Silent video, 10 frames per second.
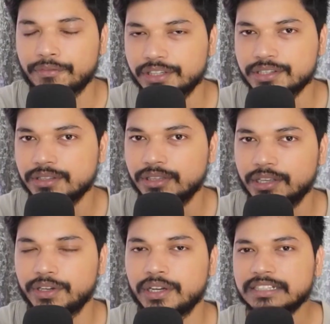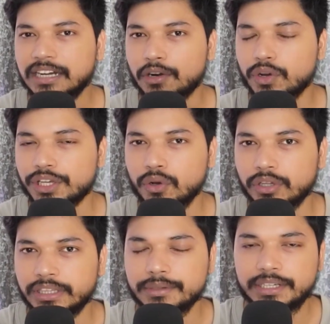after this they will start working
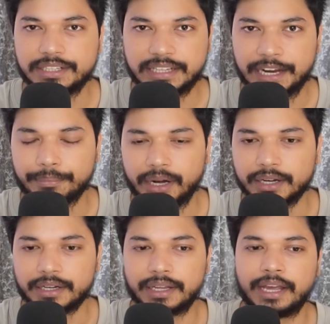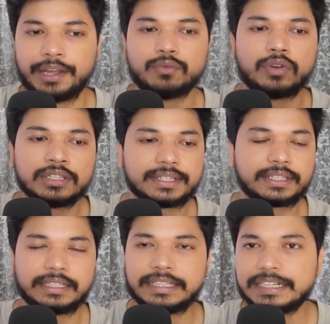on the design part and once
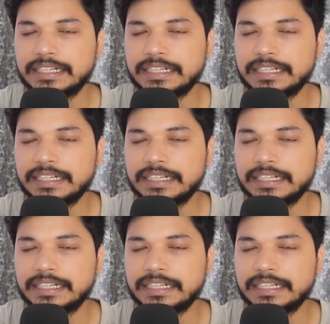they